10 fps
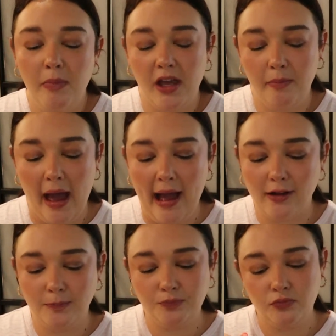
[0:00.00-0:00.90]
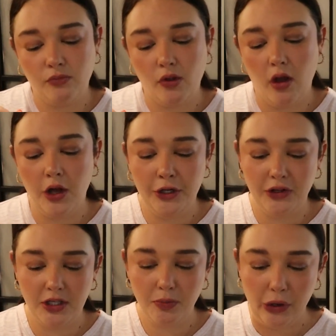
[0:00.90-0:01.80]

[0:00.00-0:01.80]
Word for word: Being back on this